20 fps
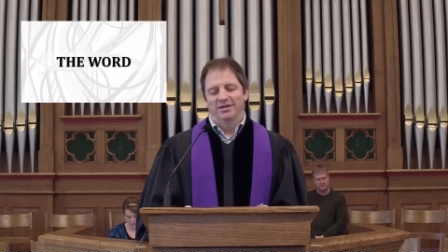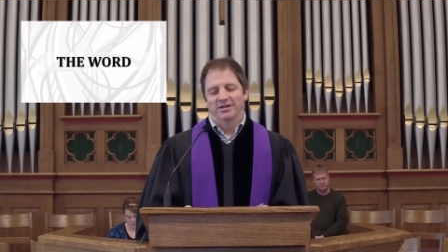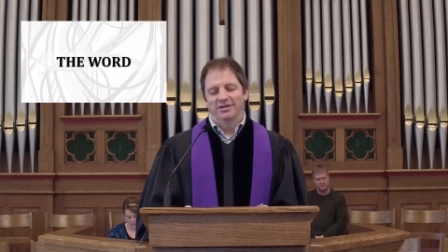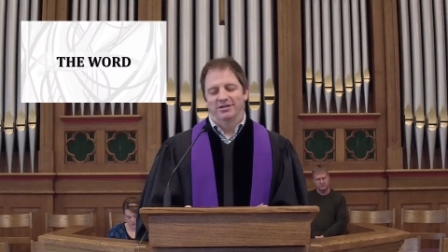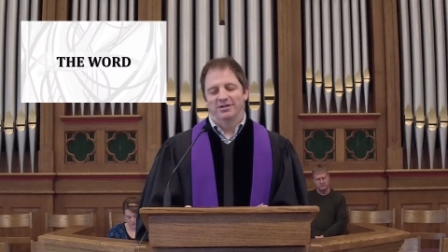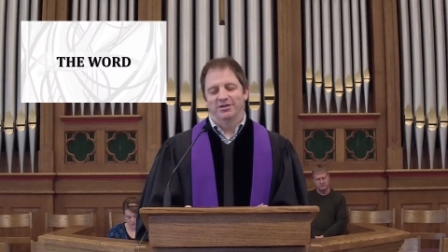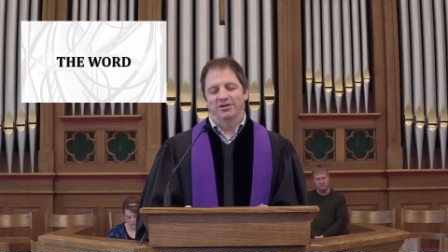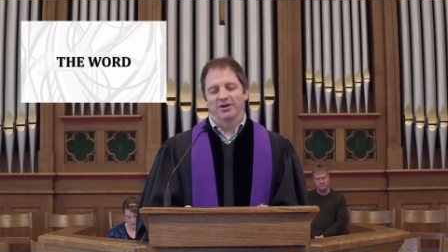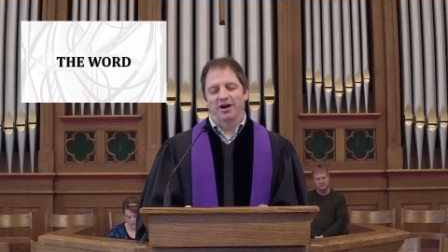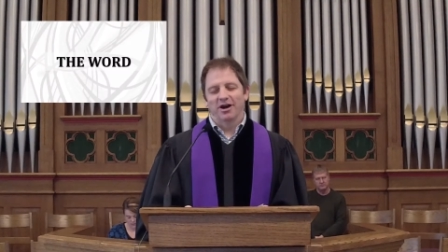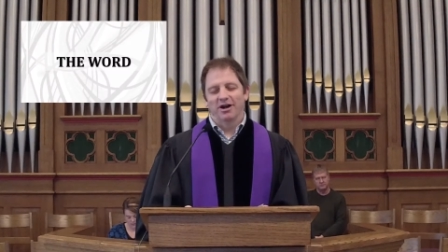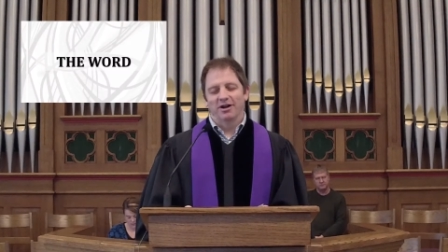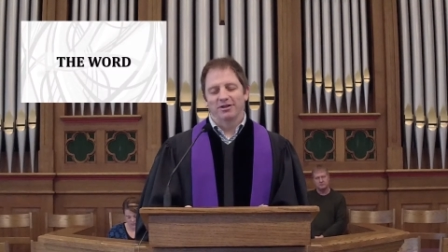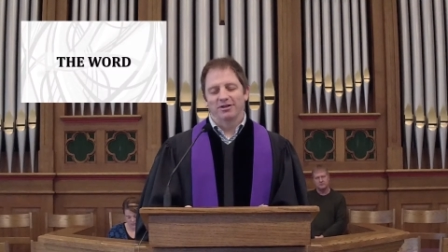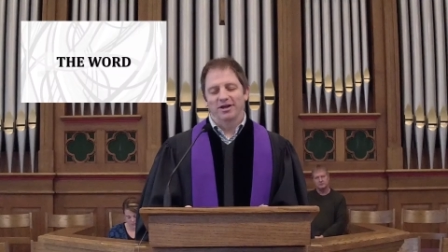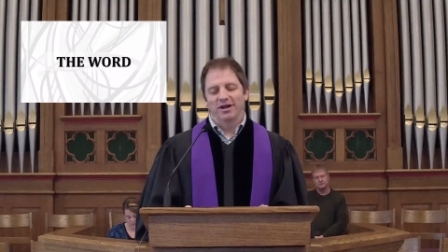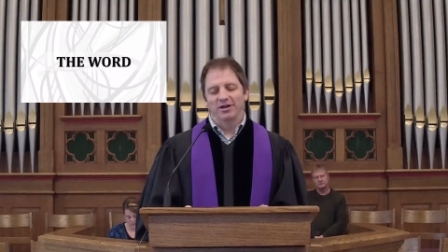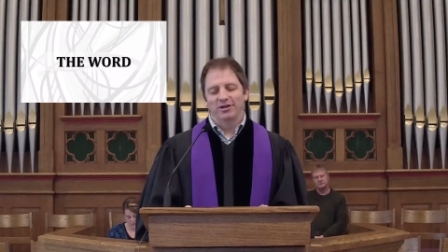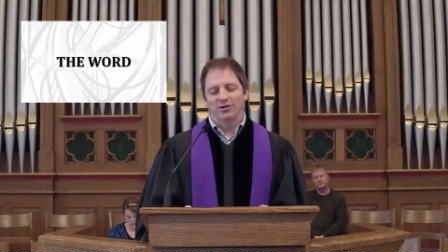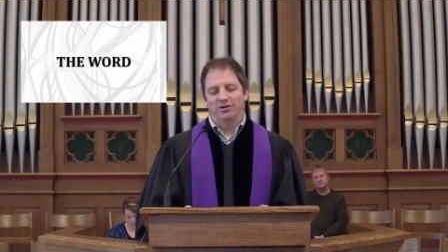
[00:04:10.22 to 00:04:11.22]
Dear God,
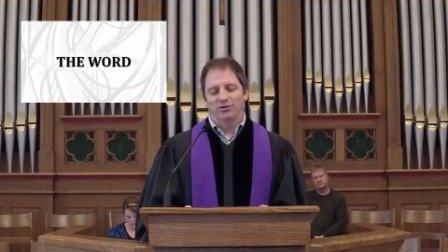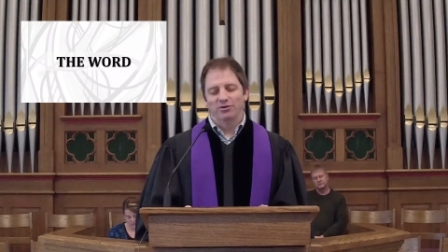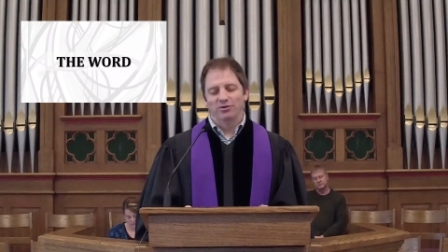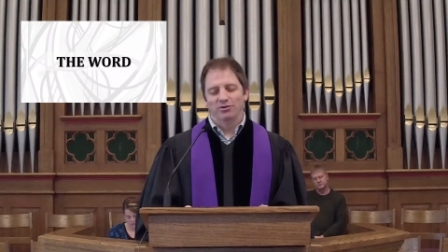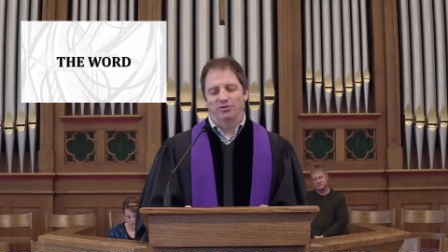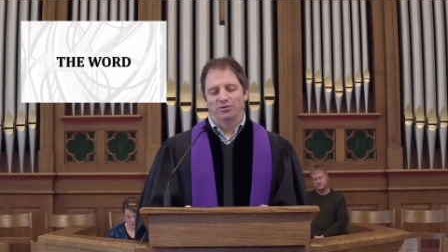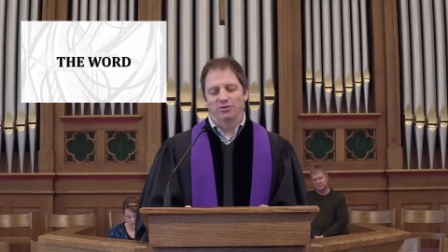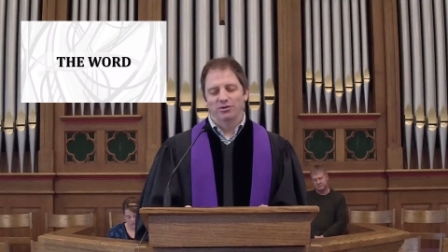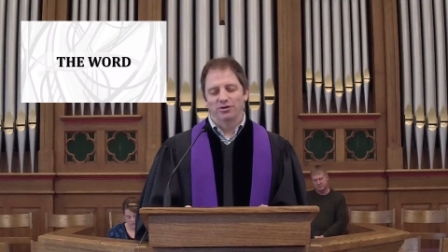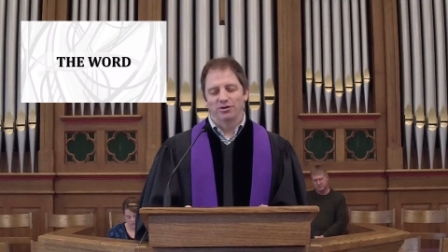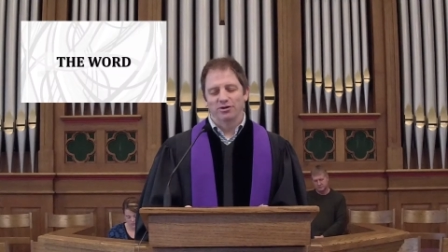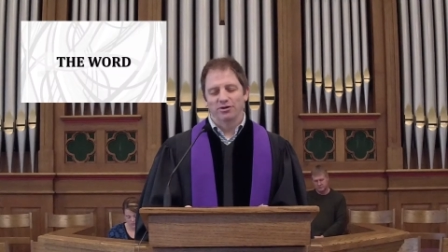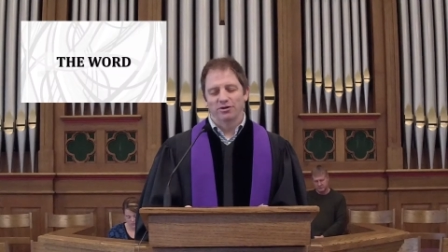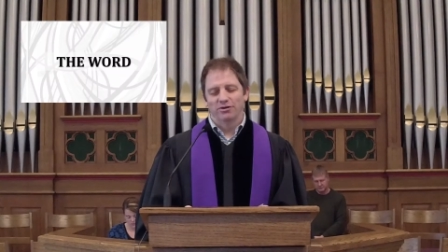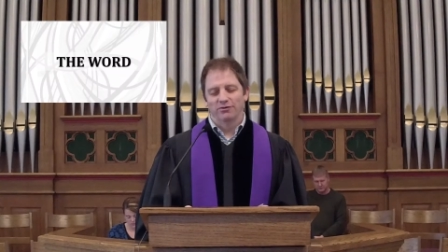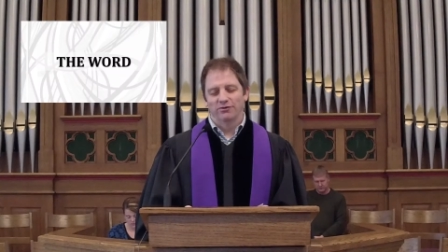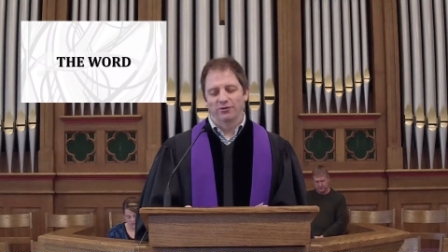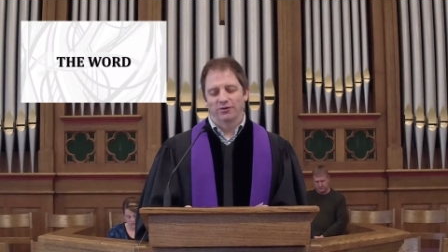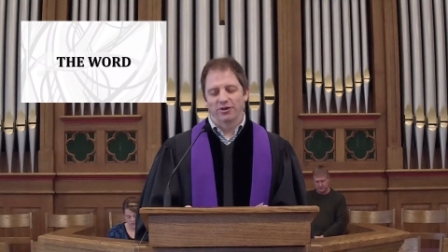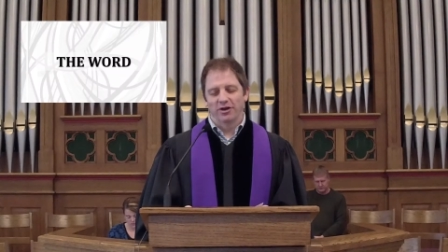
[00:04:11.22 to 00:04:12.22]
thank you
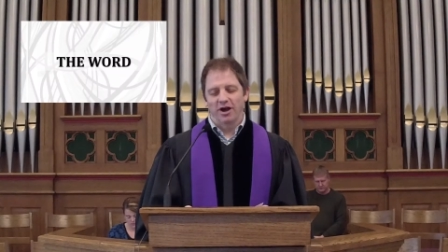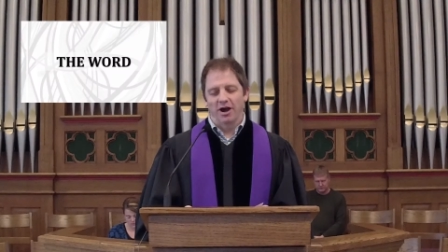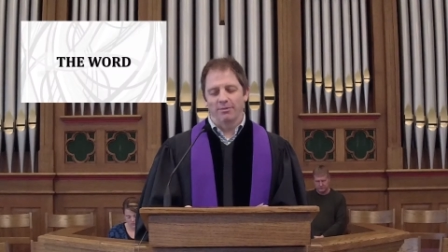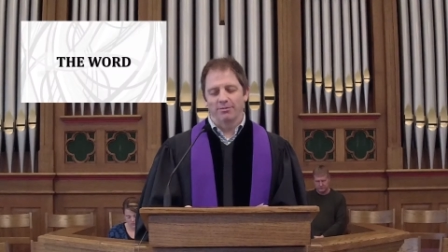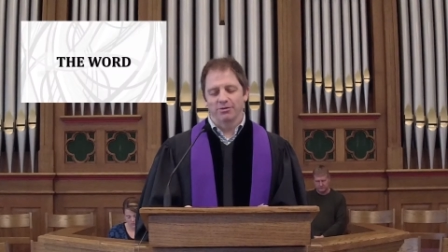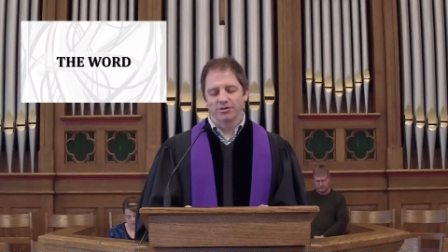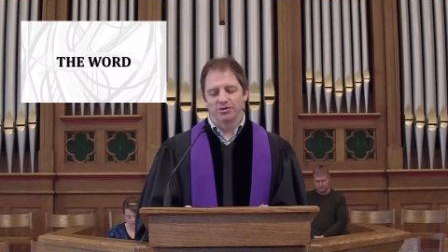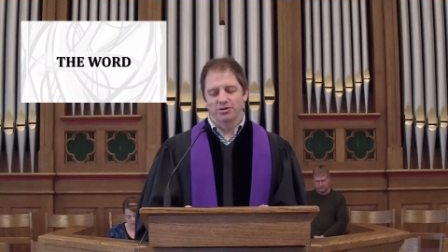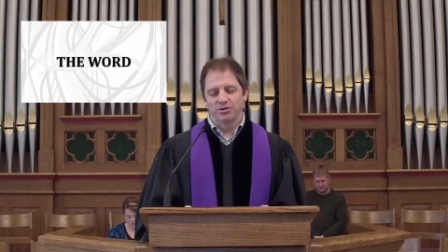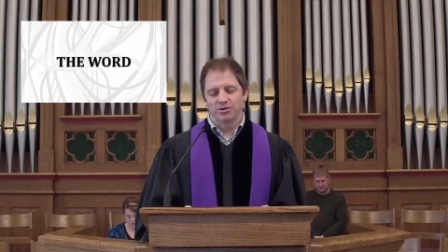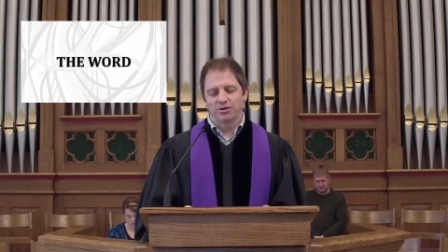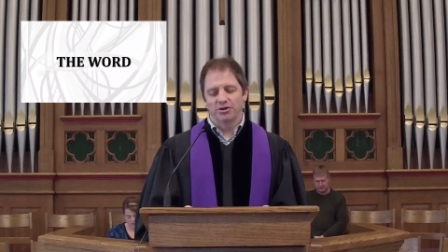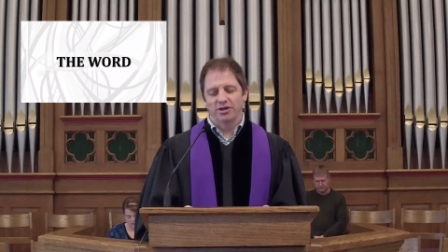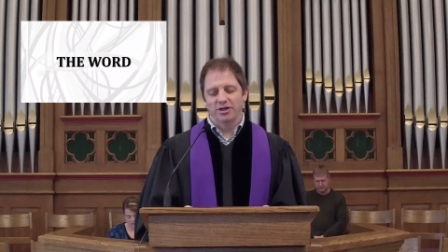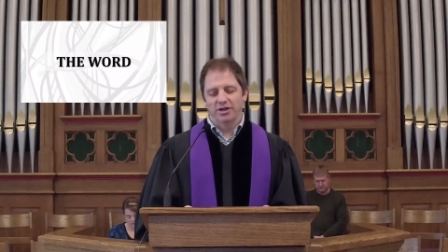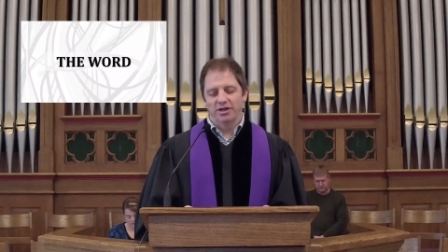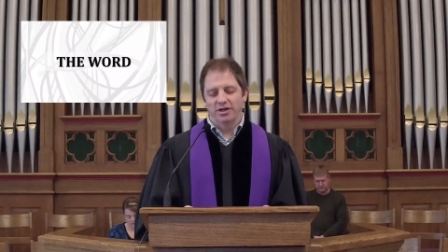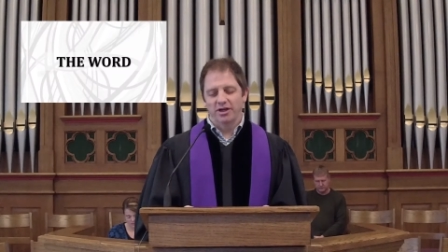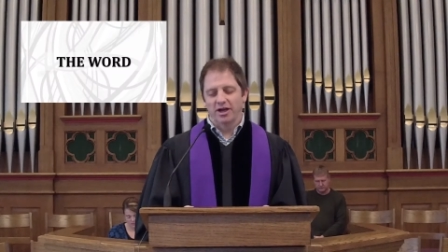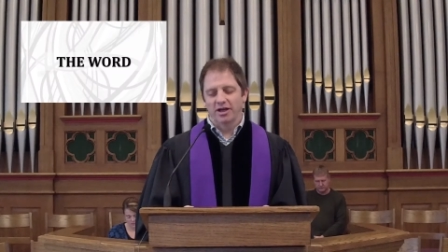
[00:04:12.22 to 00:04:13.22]
for the
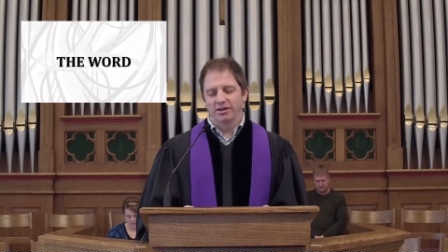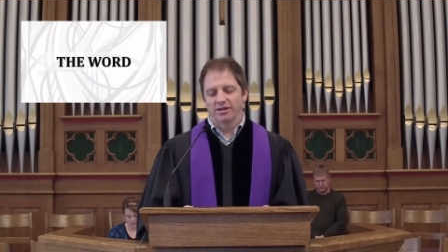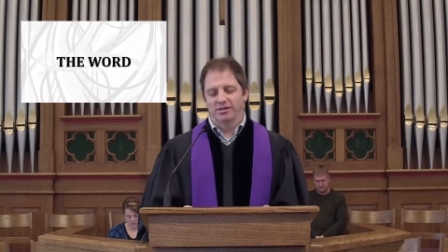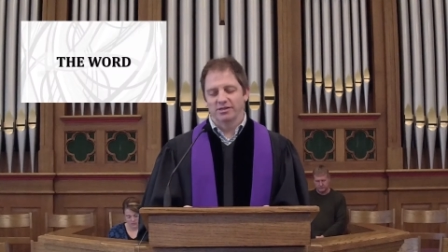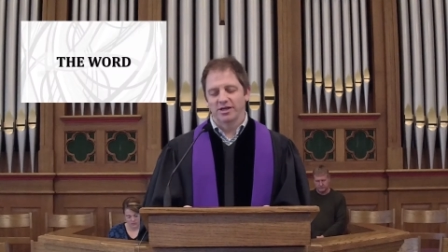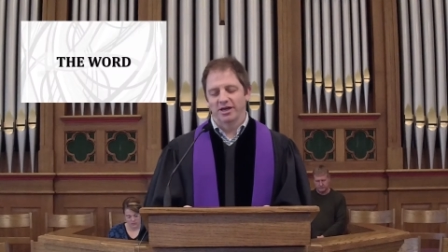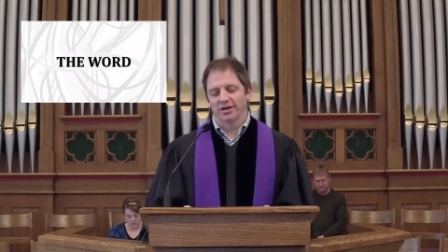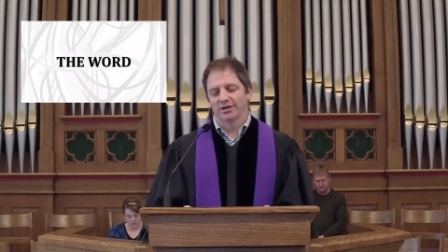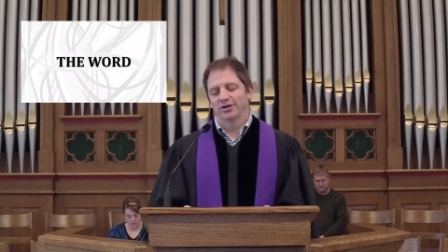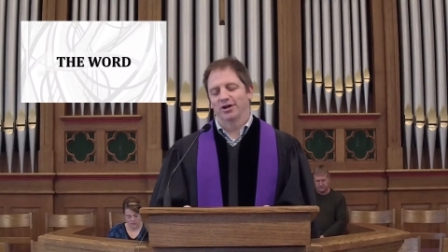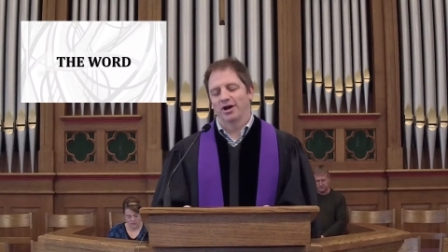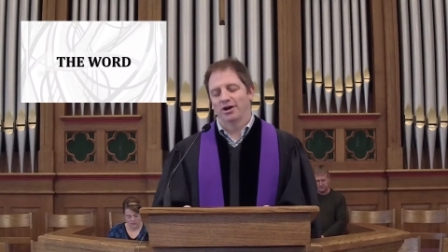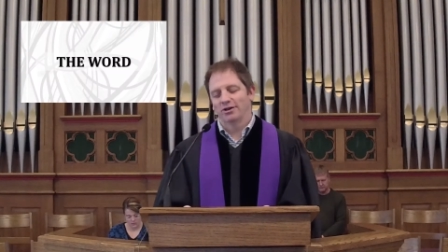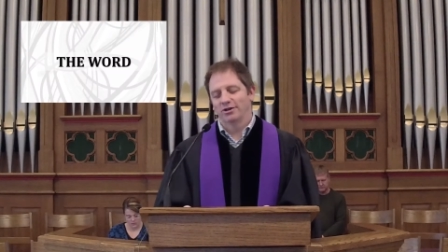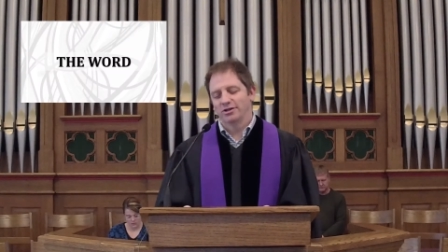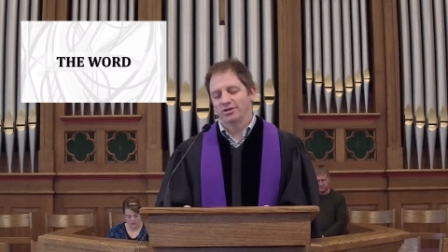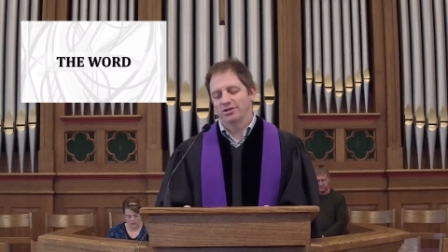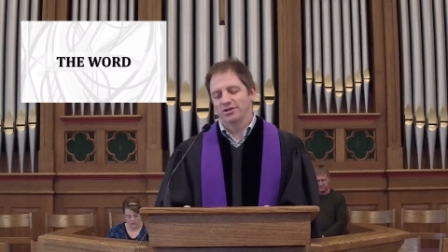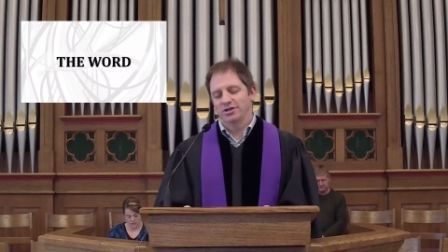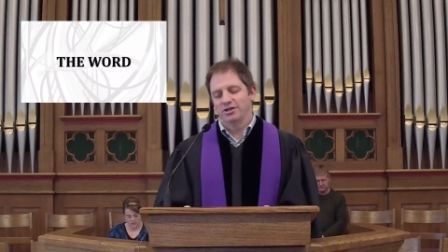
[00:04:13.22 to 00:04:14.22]
opportunity and the
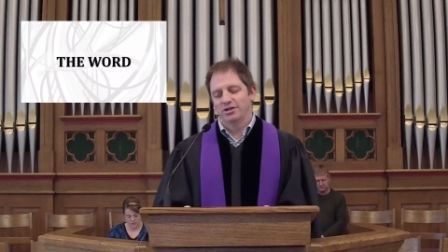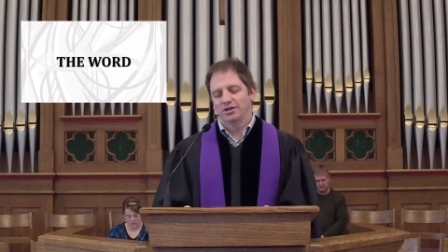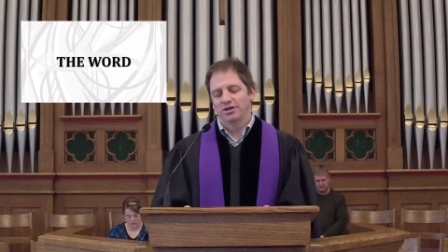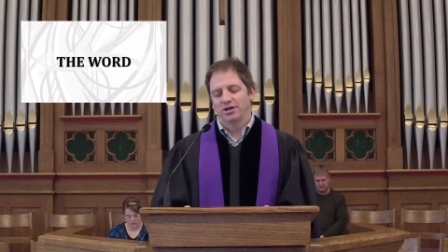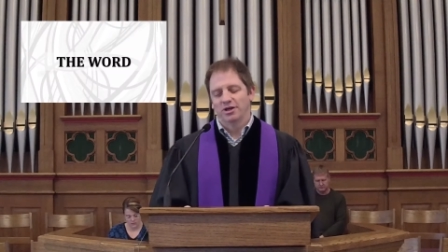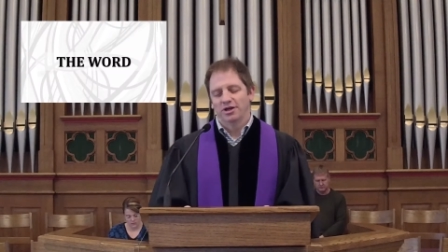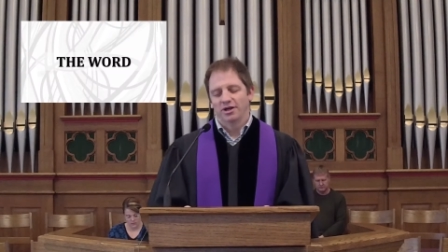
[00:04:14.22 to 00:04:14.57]
technology